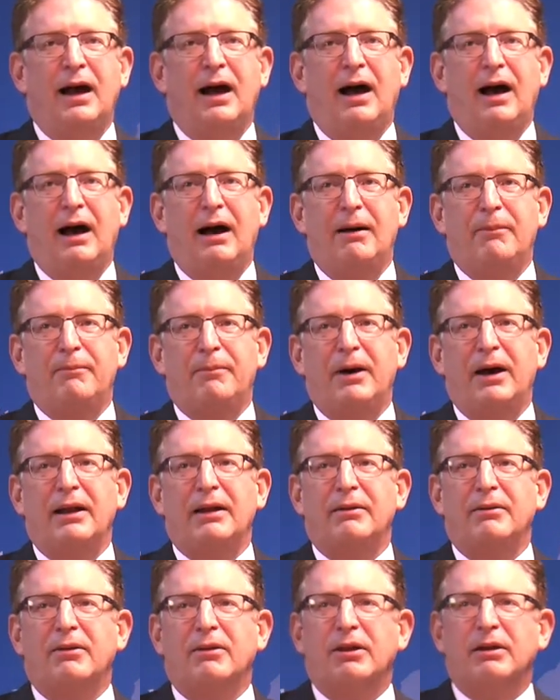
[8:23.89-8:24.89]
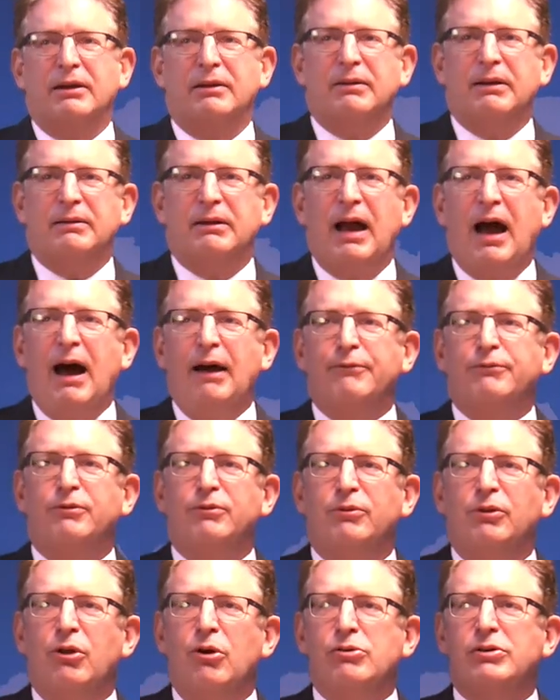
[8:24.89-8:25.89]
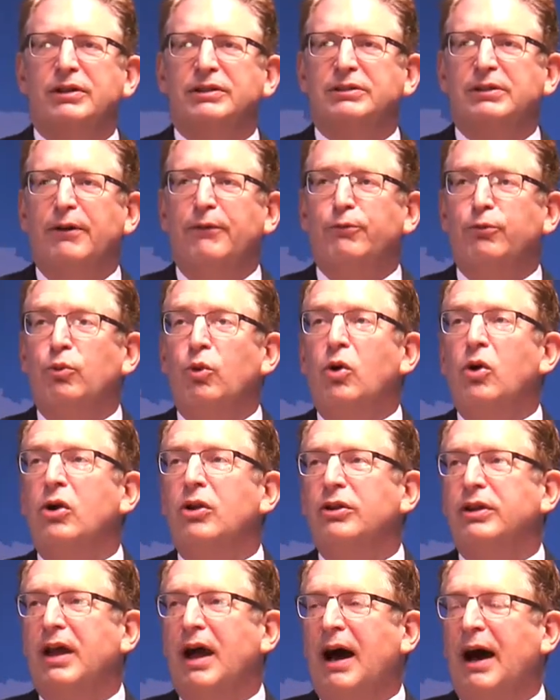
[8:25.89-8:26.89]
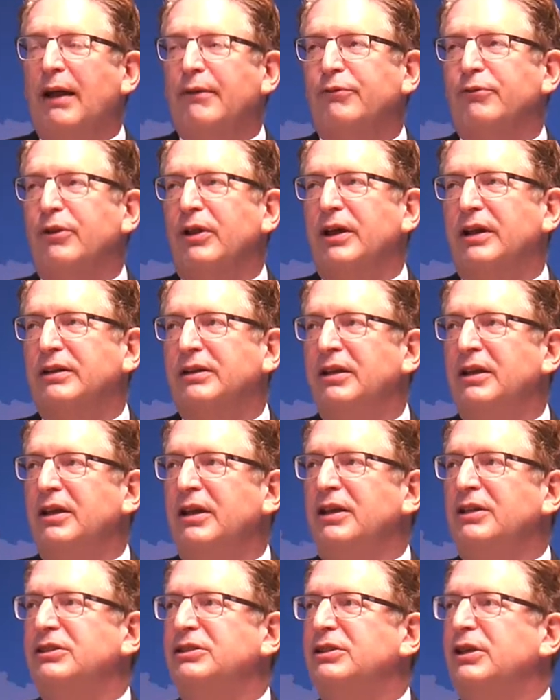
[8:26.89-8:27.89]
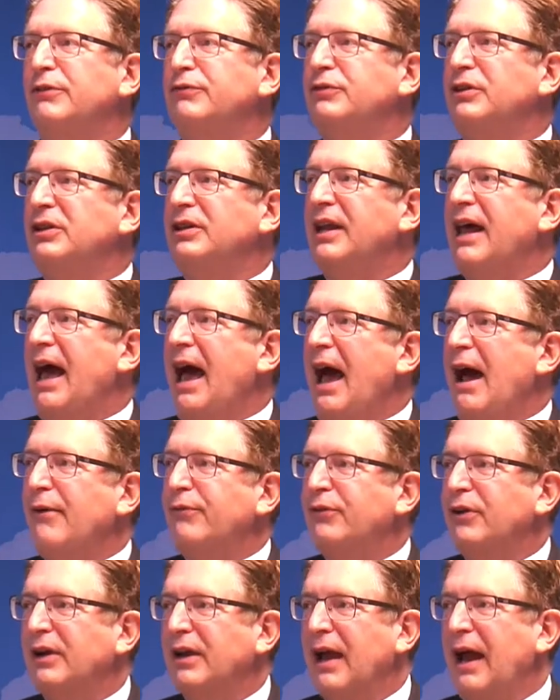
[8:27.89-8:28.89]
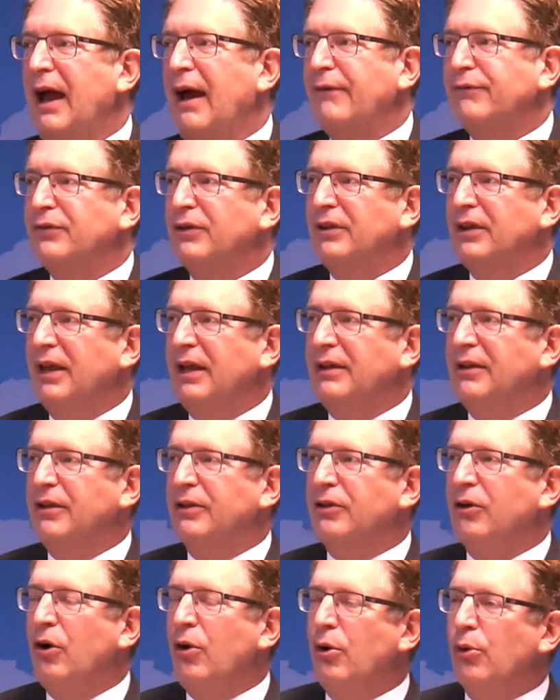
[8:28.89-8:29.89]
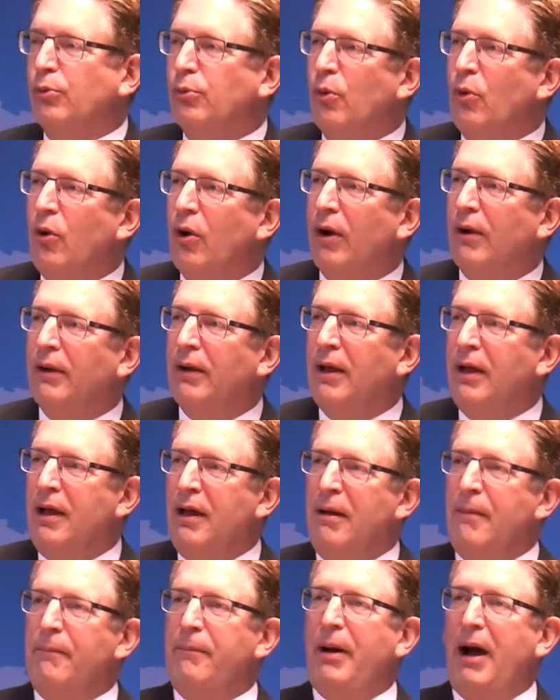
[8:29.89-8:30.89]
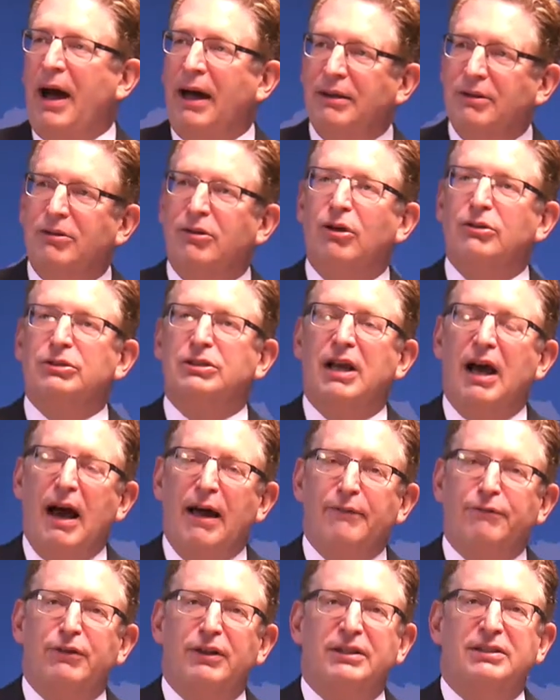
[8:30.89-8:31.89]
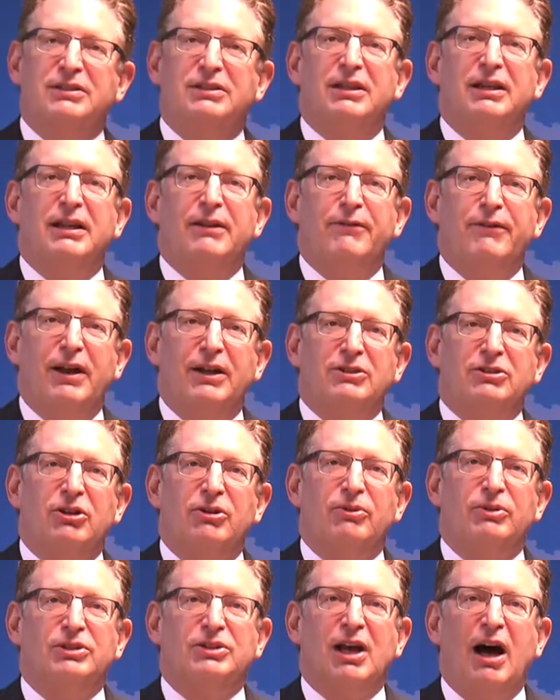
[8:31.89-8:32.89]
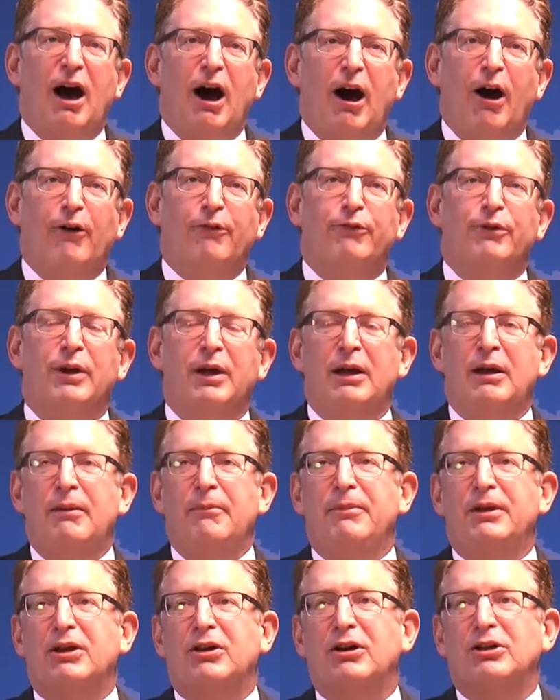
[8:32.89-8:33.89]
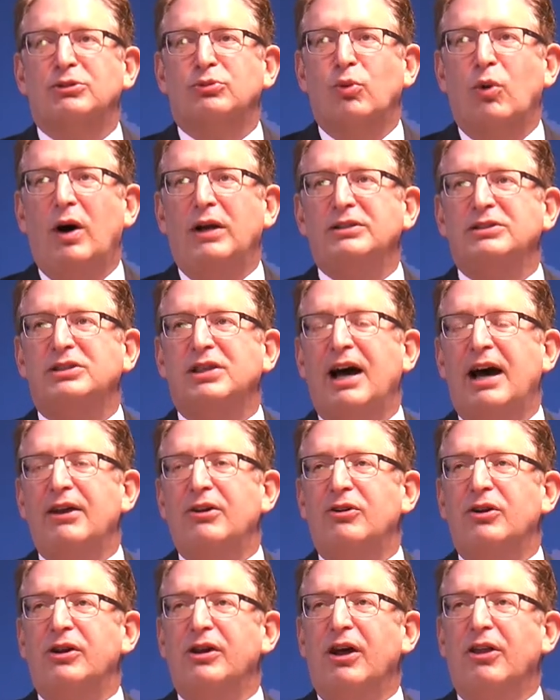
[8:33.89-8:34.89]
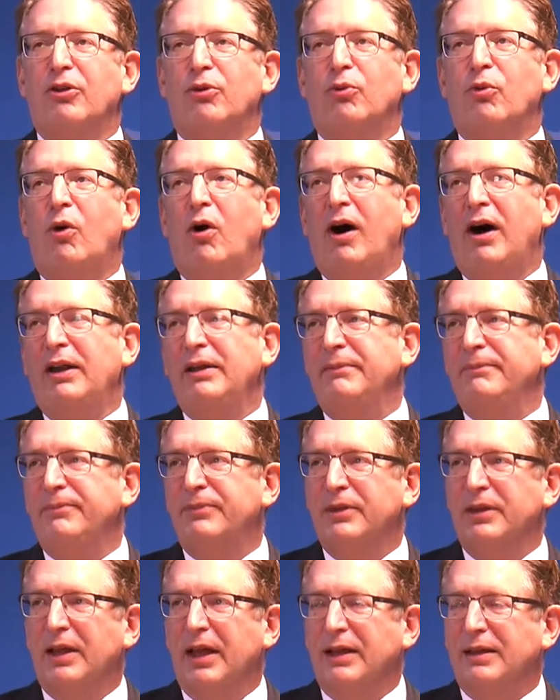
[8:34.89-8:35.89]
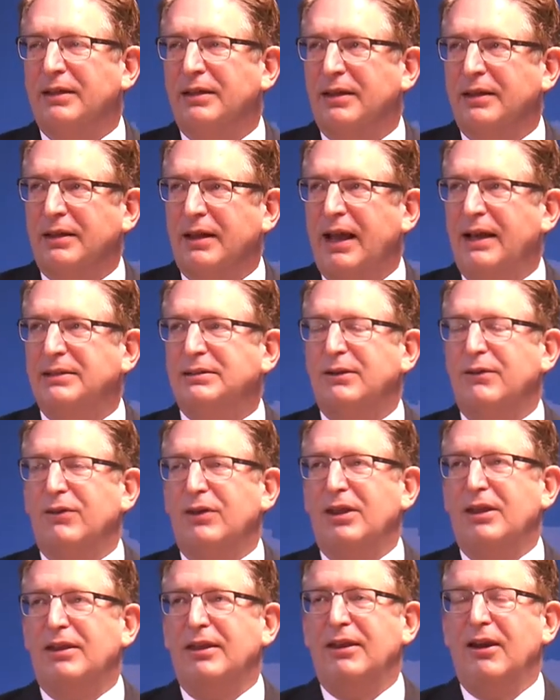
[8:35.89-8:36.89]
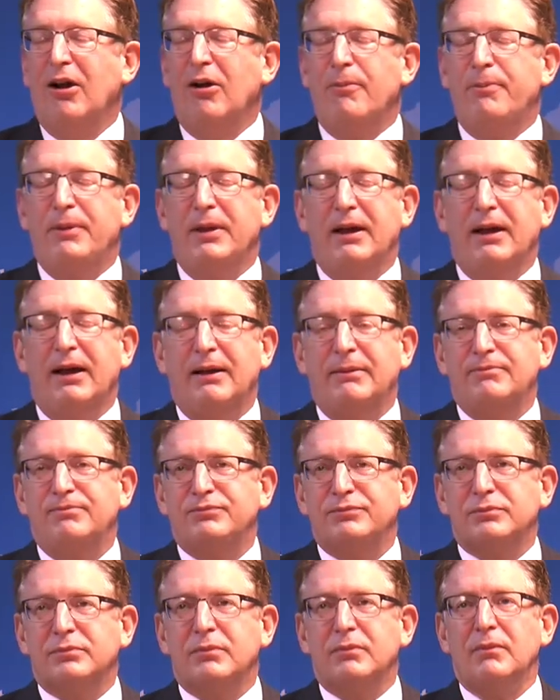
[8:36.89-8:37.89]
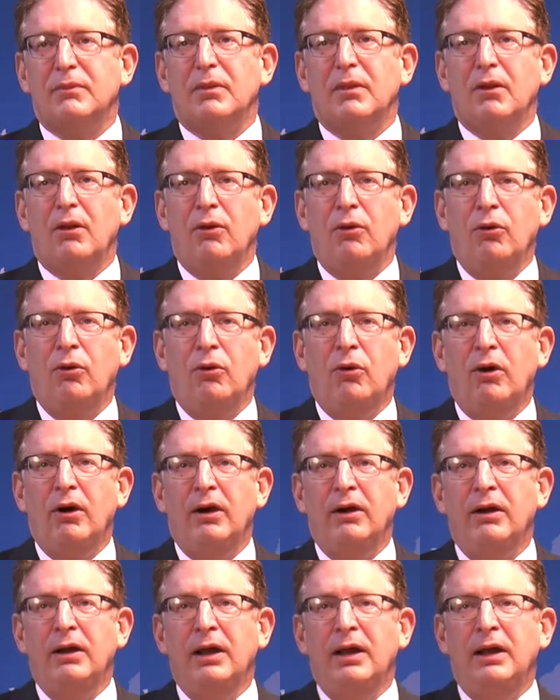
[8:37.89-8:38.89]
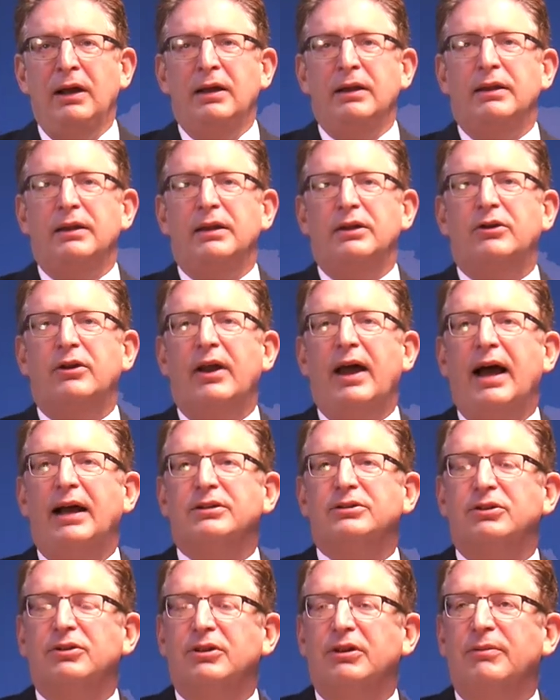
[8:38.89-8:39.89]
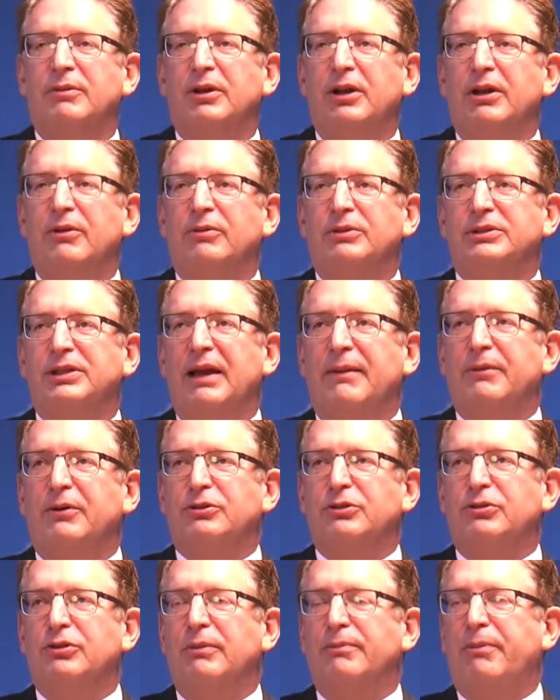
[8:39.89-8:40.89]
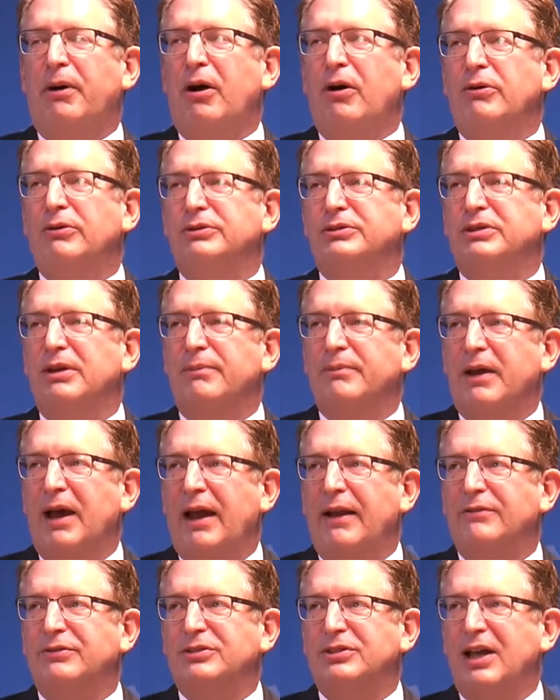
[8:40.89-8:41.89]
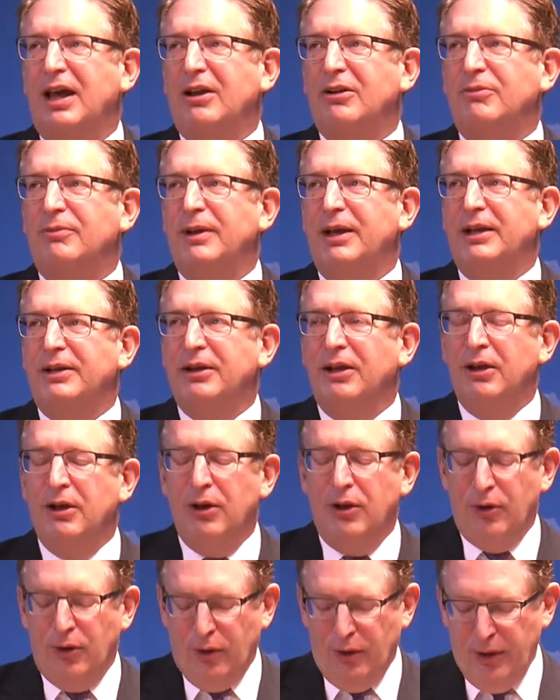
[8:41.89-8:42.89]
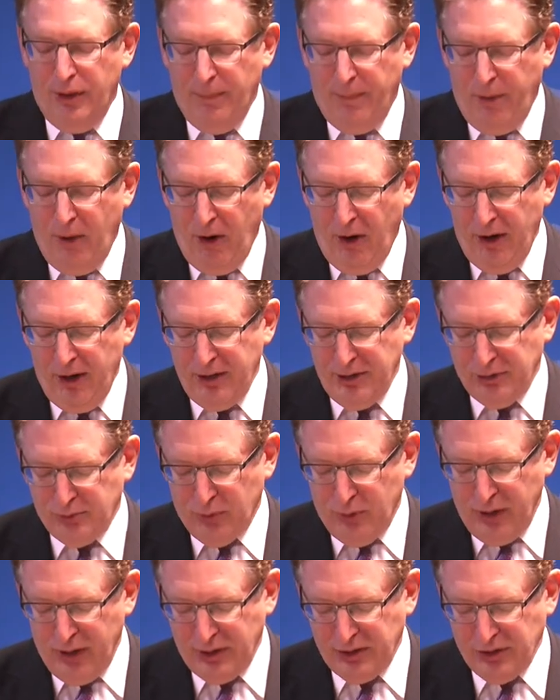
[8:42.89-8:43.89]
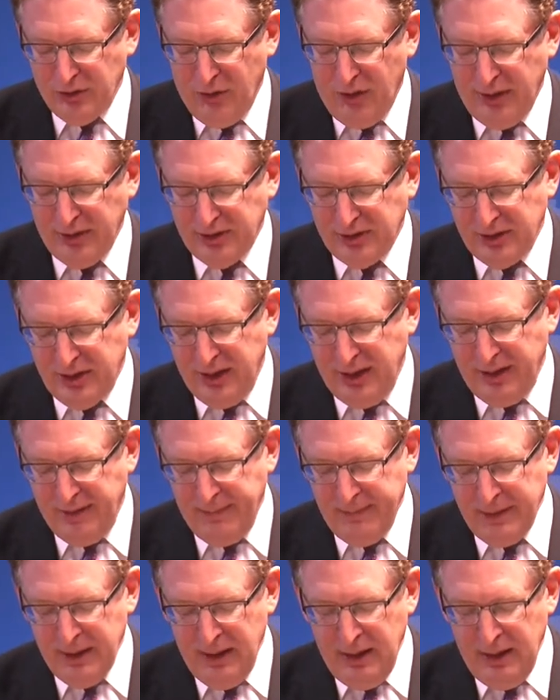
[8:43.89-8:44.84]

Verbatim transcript: Uh, but the locus of world conflict shifted to Africa after the end of the Cold War. But those conflicts did eventually resolve because one side or another won, like in the case of Ethiopia or the international community was able to impose some kind of settlement, or the parties were exhausted.